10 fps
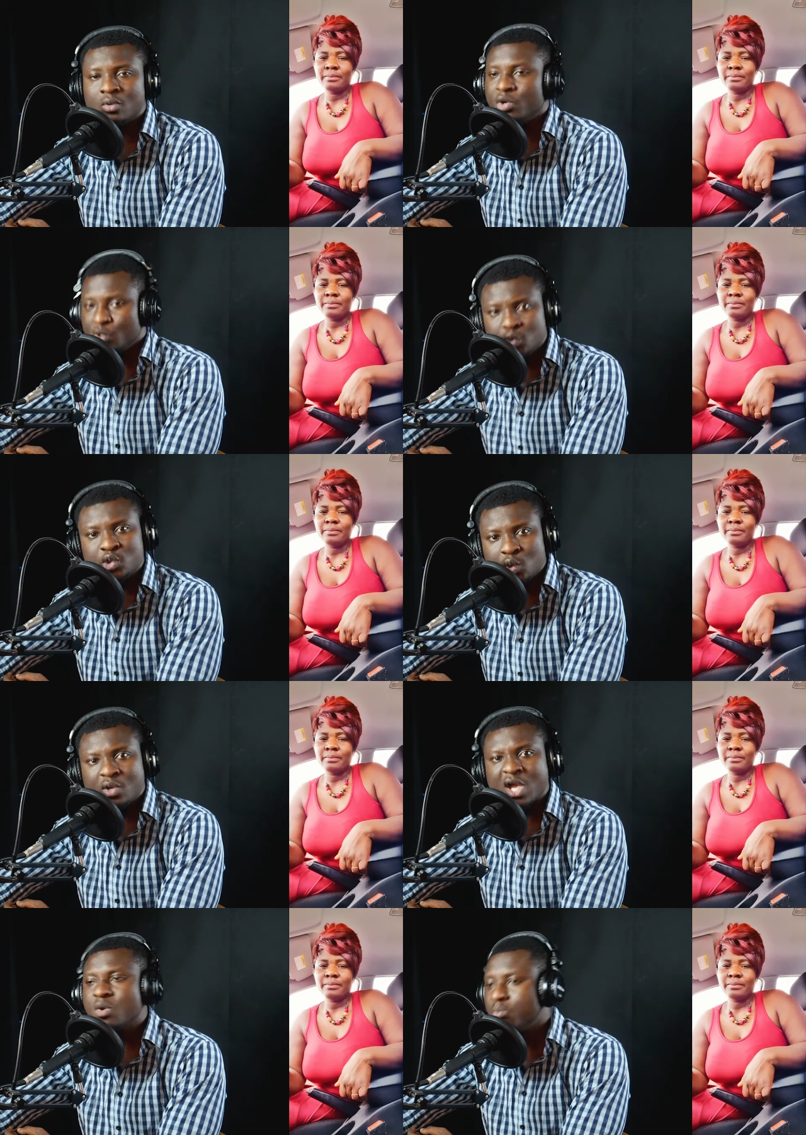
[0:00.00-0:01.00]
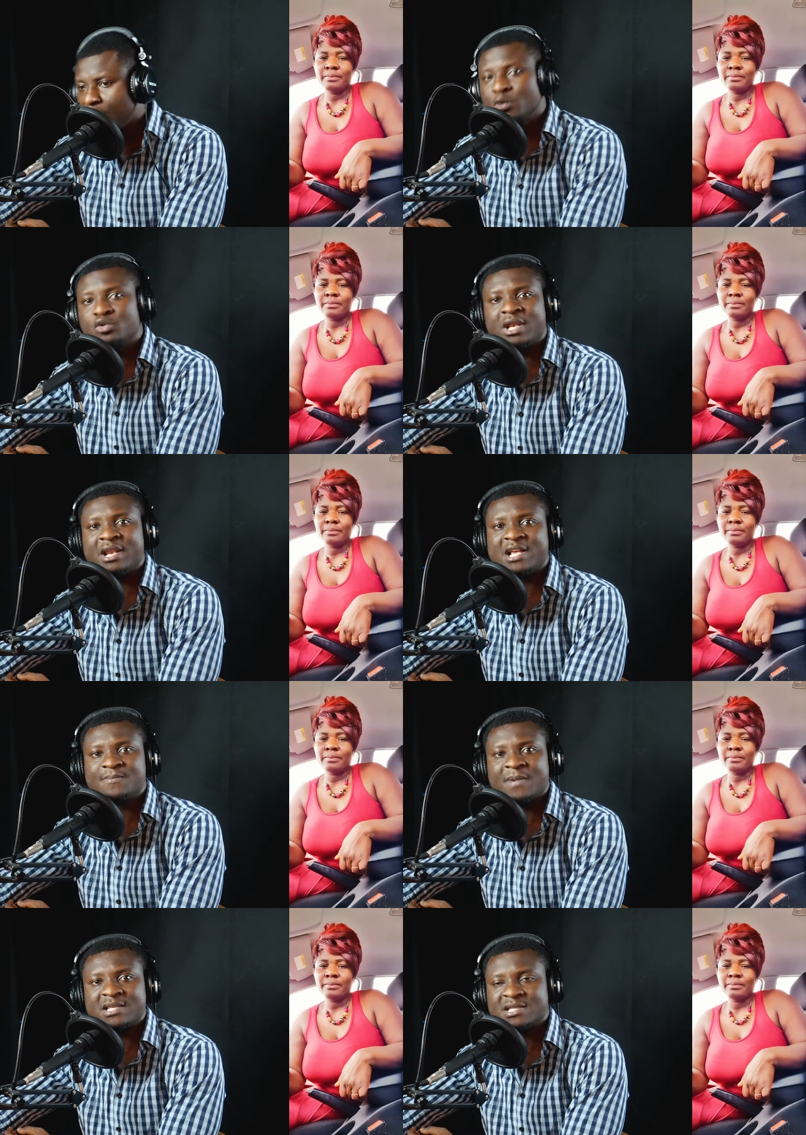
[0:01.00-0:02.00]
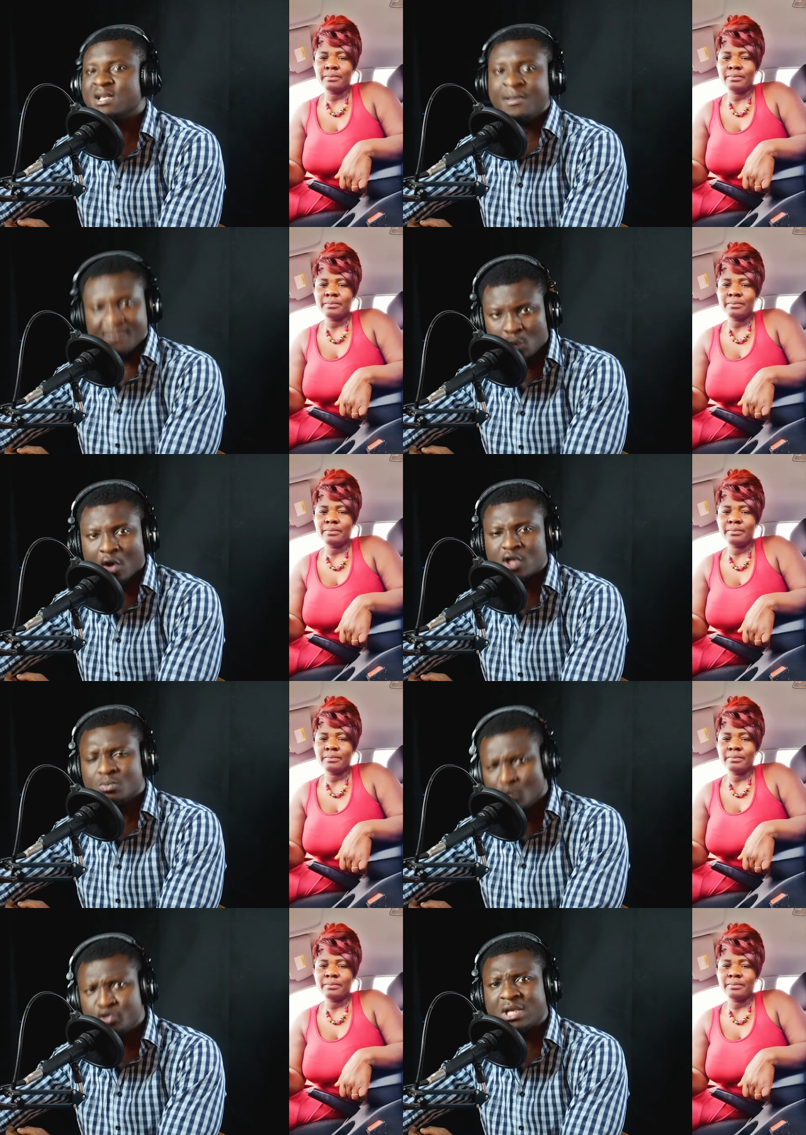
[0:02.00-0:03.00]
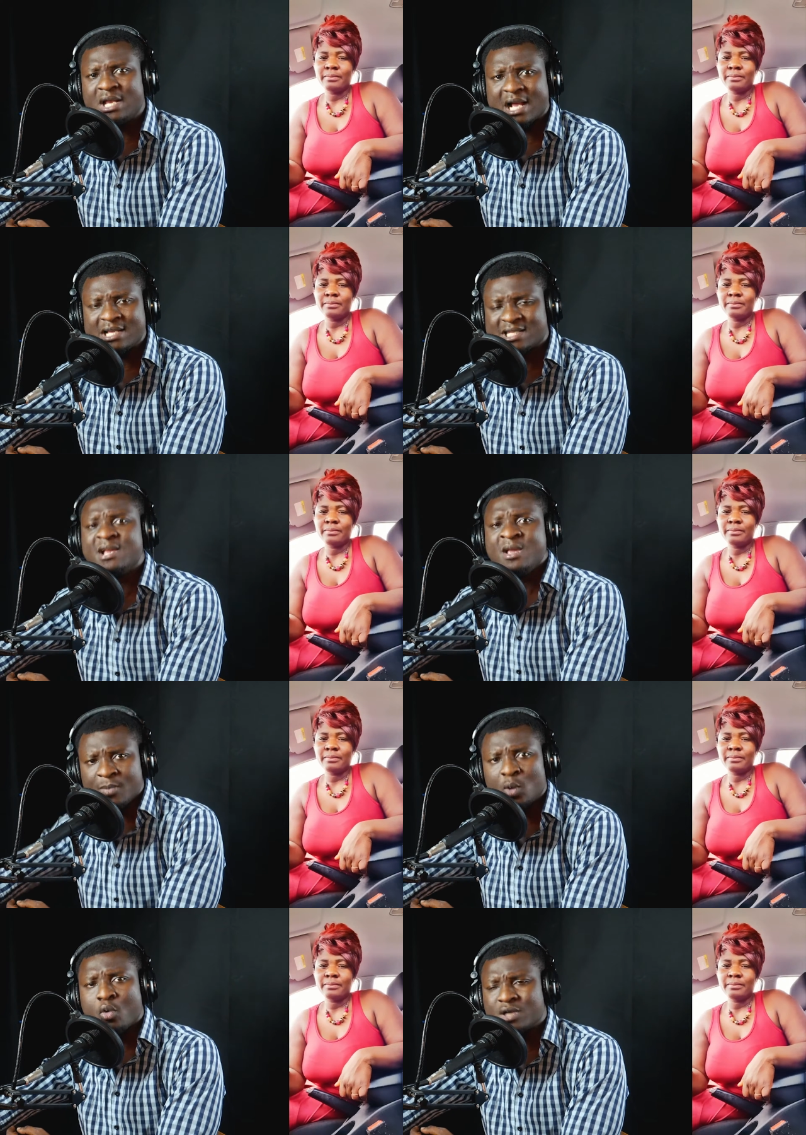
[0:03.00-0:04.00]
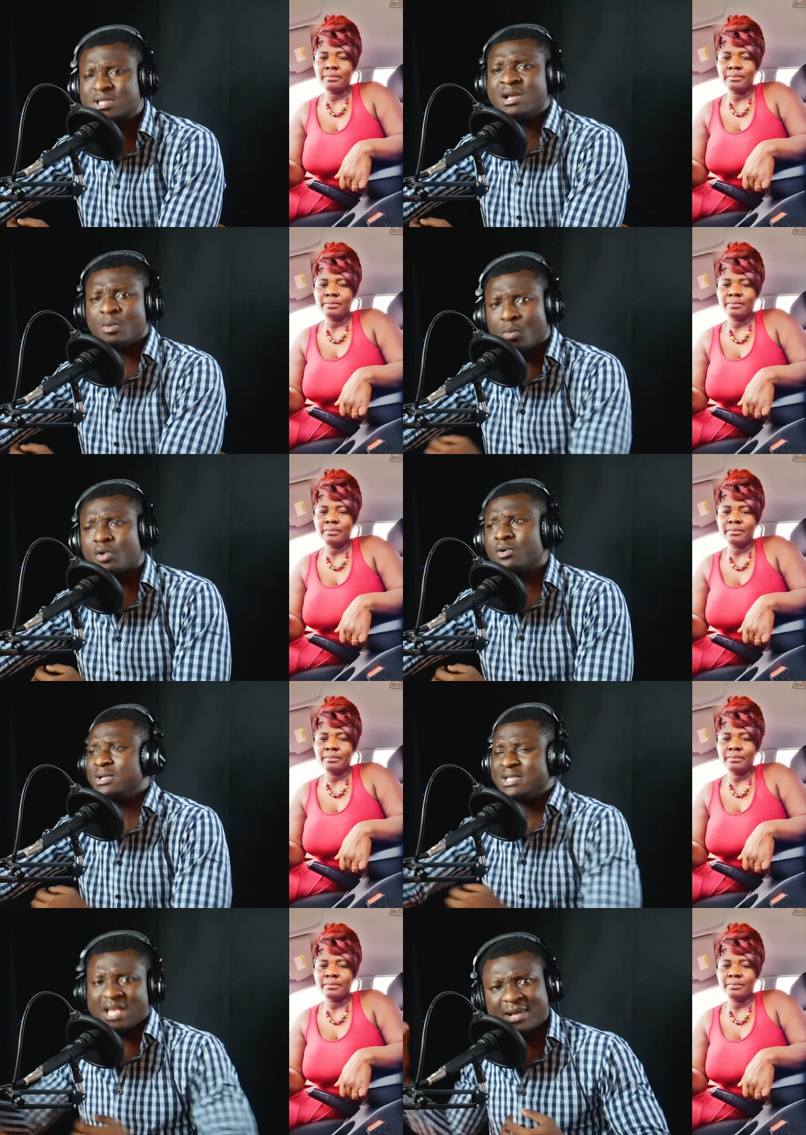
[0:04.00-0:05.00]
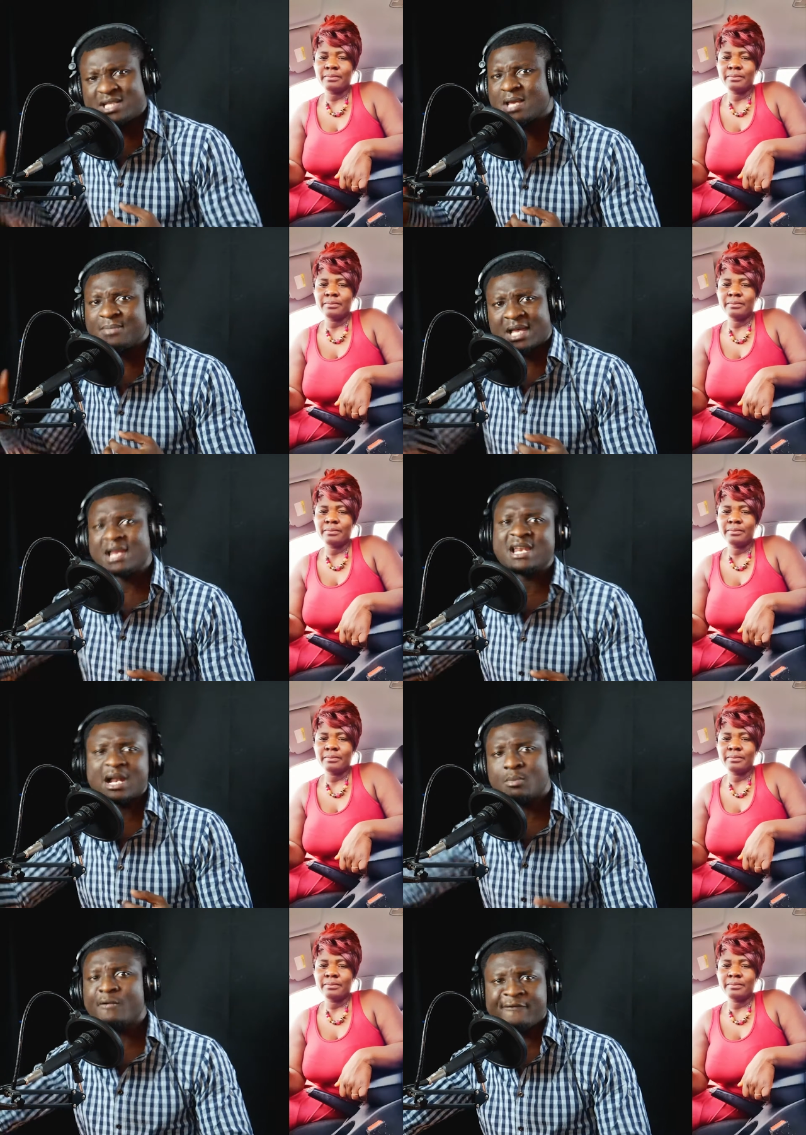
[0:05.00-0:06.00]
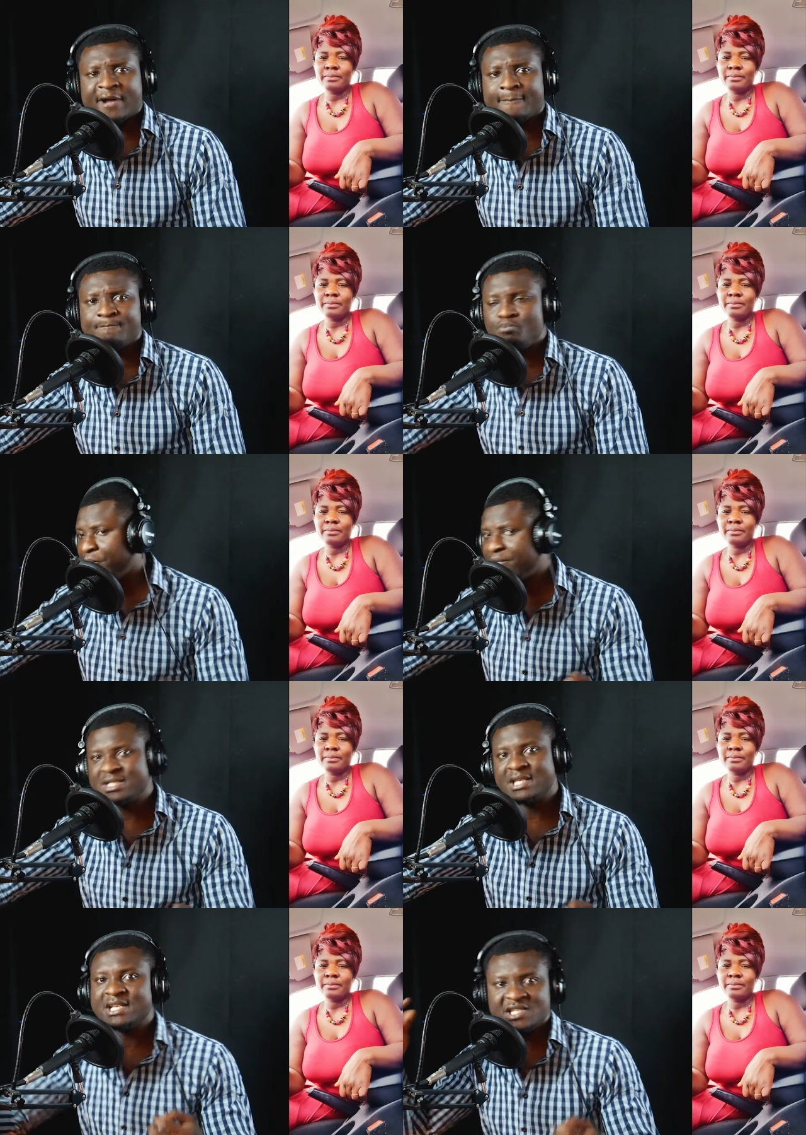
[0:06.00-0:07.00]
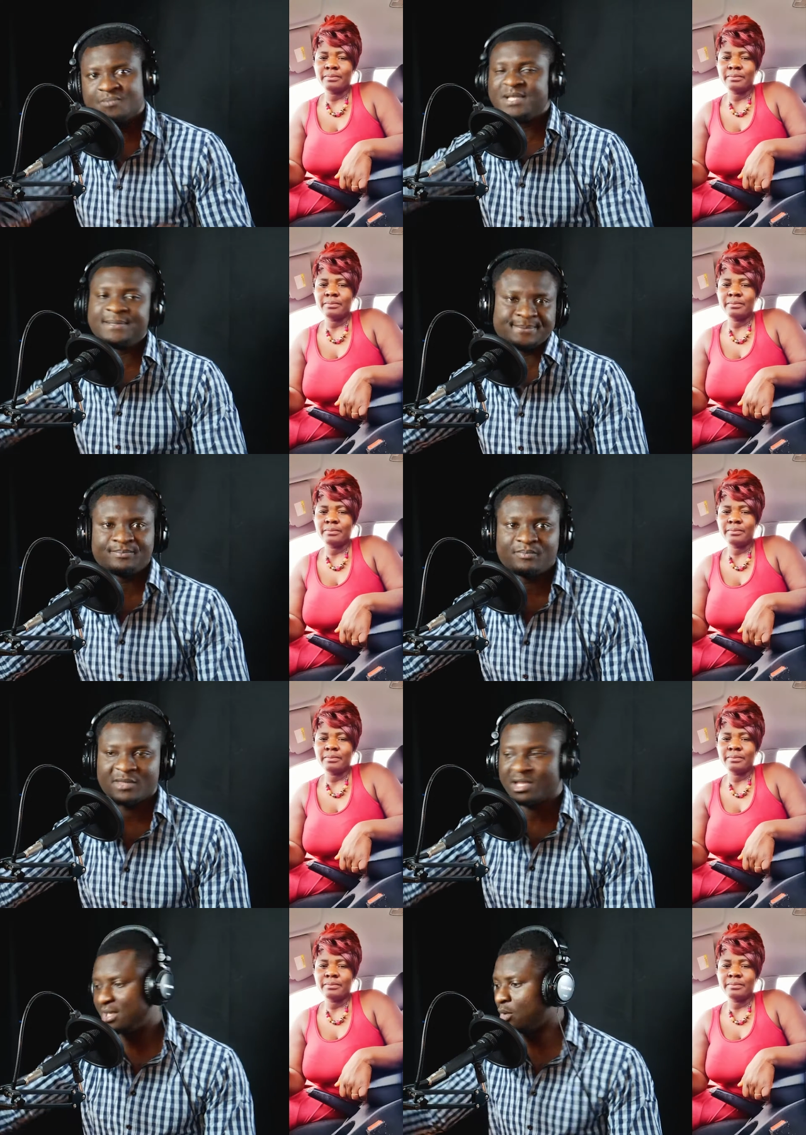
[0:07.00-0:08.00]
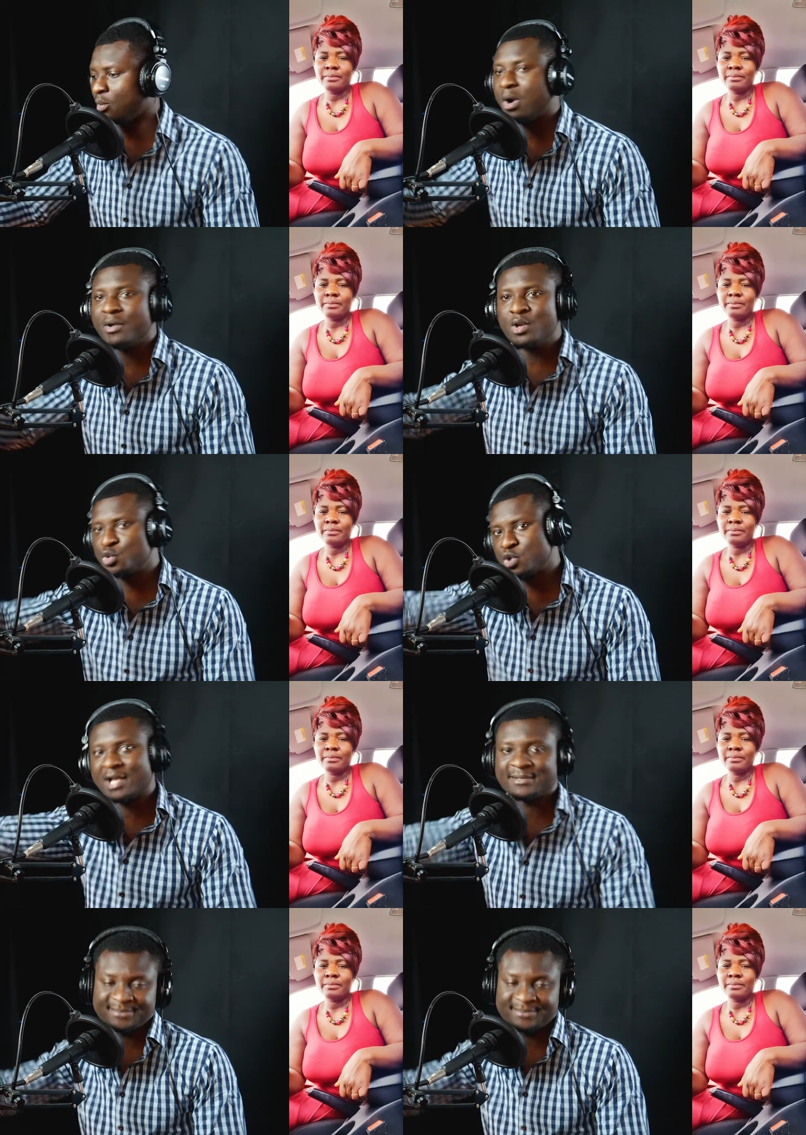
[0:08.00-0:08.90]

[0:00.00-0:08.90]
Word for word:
Speaker 1: or you are not moving to the next person because mu say answer because mono the better beka na monfa. You feel say ye Jimmy. Oh boy do sa.